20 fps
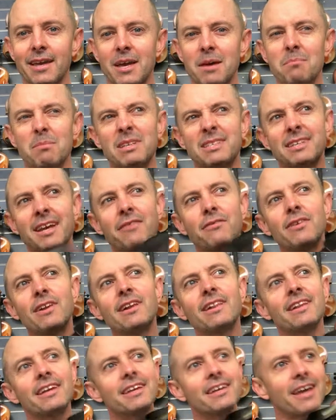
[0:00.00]
But
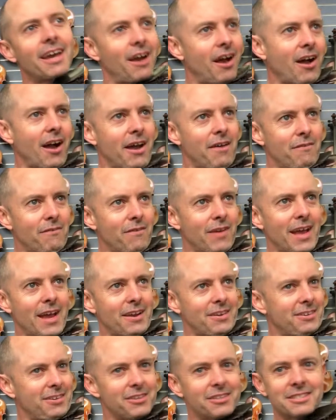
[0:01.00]
definitely, yeah, I
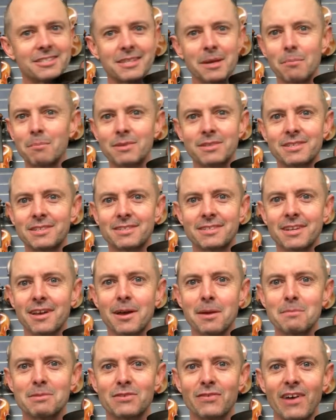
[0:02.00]
found,
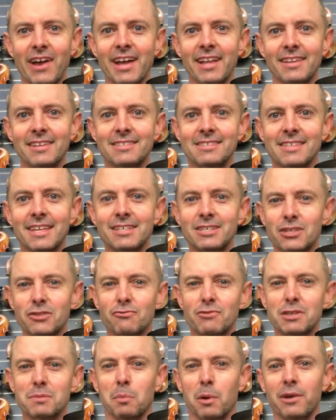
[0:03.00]
sometimes violins, they just
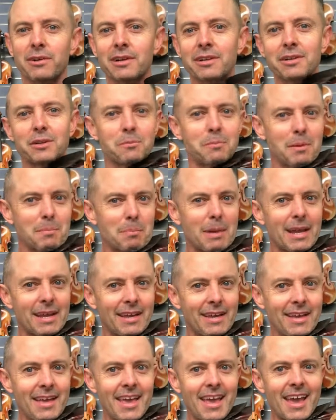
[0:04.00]
respond a little bit better,
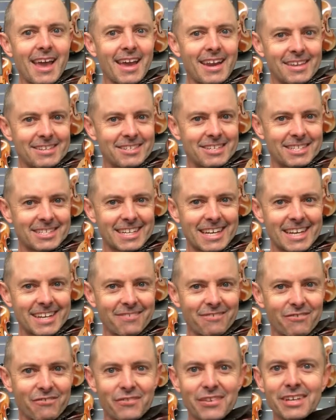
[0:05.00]
and it
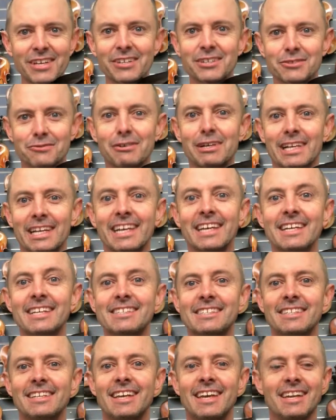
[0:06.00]
feels really
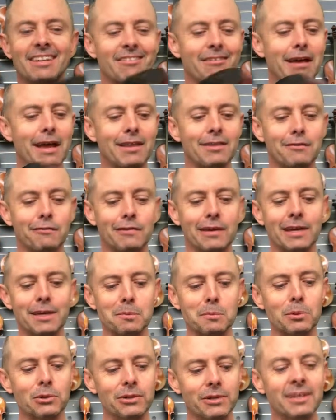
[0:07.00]
easy to get around the
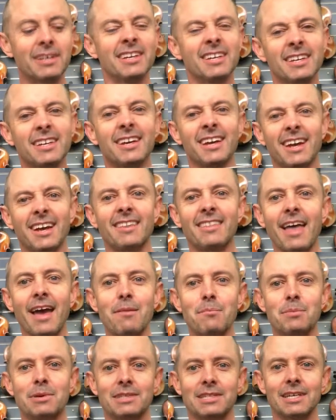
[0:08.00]
fingerboard. And
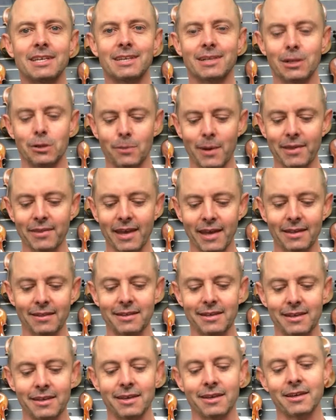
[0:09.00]
that particular one, that
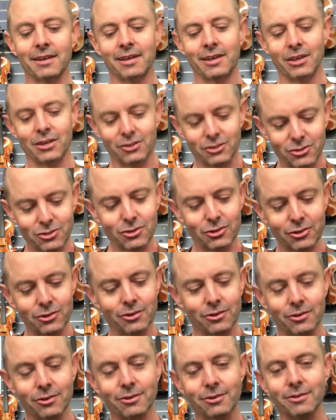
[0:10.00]
Gliga
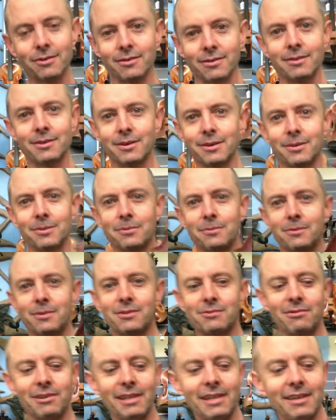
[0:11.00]
2, was
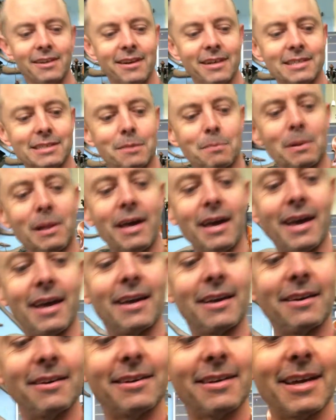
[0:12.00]
really nice to play.
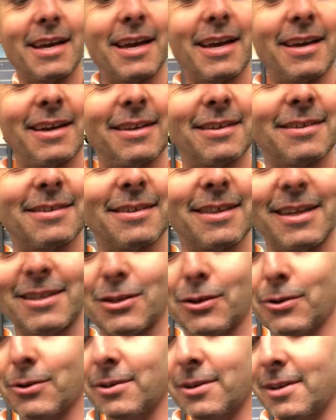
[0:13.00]
Okay, so that's
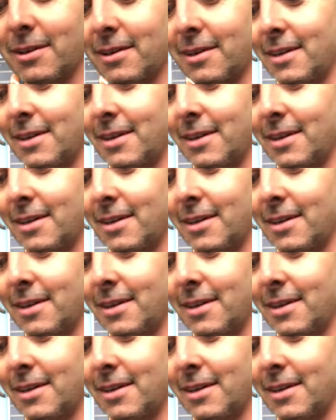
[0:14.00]
good.